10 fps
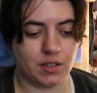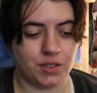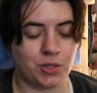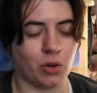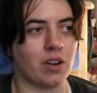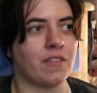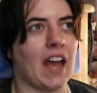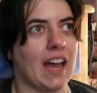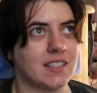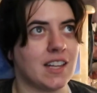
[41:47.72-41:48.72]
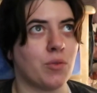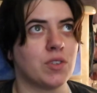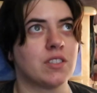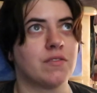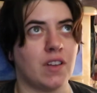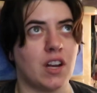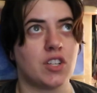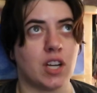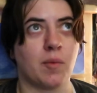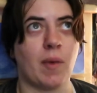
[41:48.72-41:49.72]
sort of as I was
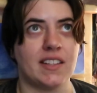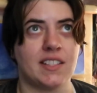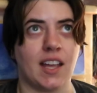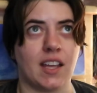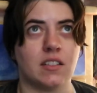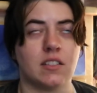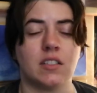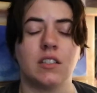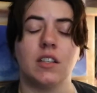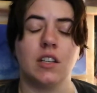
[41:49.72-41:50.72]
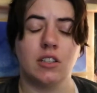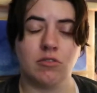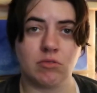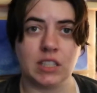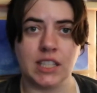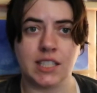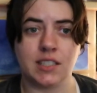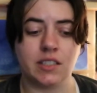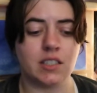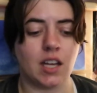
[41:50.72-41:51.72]
finishing my second
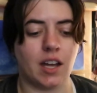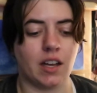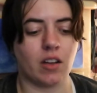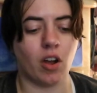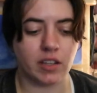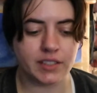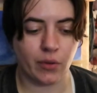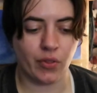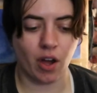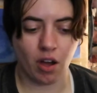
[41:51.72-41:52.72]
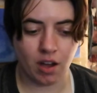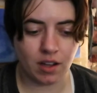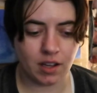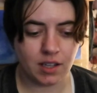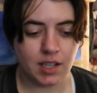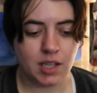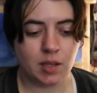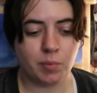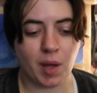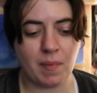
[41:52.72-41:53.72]
re-listen, uh, "Call Down the Hawk"
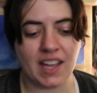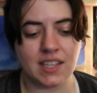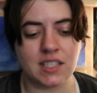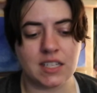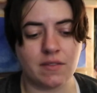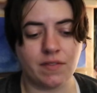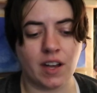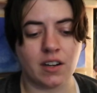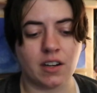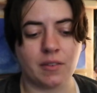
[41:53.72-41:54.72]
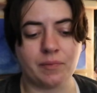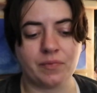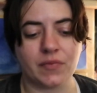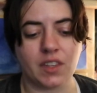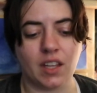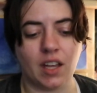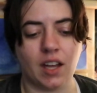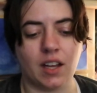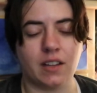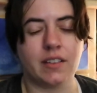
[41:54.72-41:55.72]
by Maggie Stiefvater,
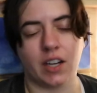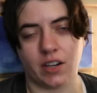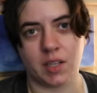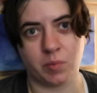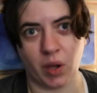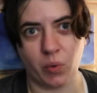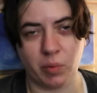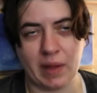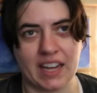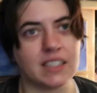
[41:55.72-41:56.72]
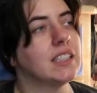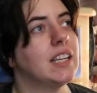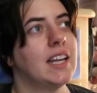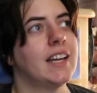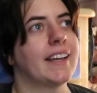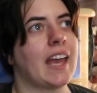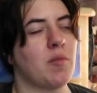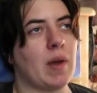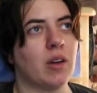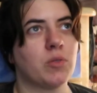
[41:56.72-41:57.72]
uh, narrated by Will Patton,
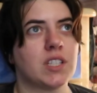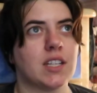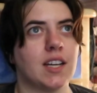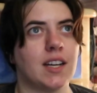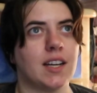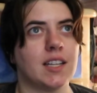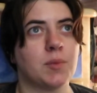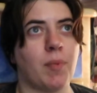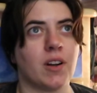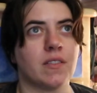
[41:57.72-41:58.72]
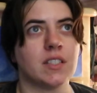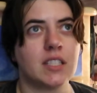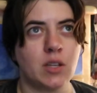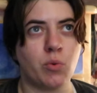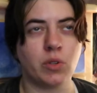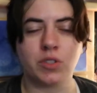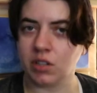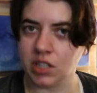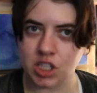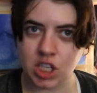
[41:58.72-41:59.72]
came out. Uh, it's part of a sequel
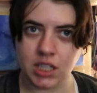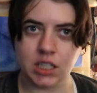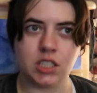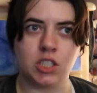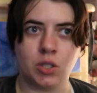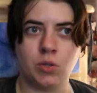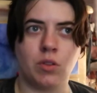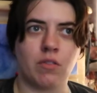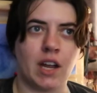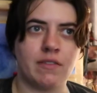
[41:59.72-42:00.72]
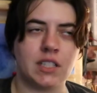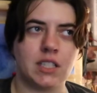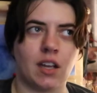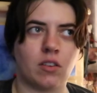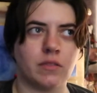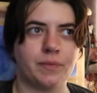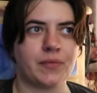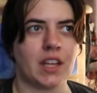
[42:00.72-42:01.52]
trilogy to the Raven Cycle,